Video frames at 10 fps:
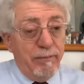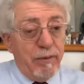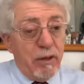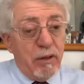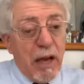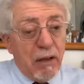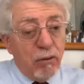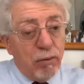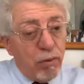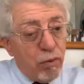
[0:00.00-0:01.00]
that died
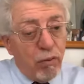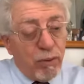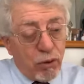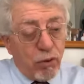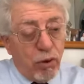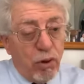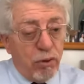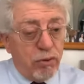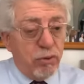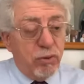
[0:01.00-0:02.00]
on a Roman
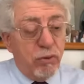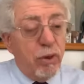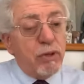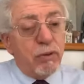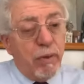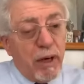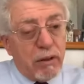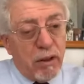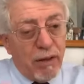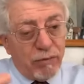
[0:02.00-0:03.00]
cross,
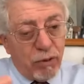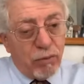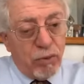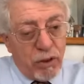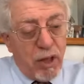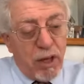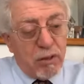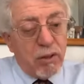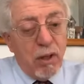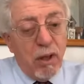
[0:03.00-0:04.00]
resurrected after 3
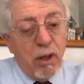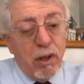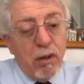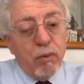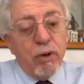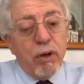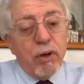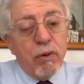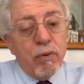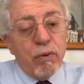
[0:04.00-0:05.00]
days.
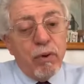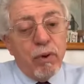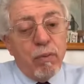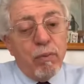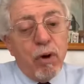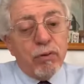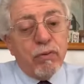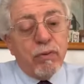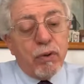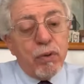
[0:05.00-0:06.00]
Most
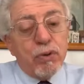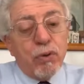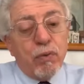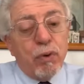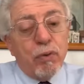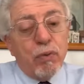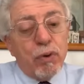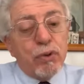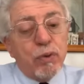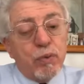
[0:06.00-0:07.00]
of the Christian world
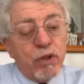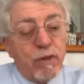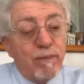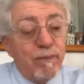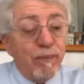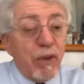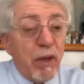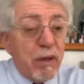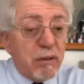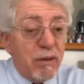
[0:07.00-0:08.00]
worships him
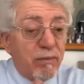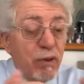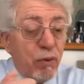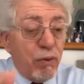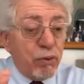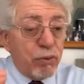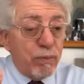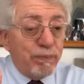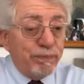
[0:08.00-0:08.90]
as if they worship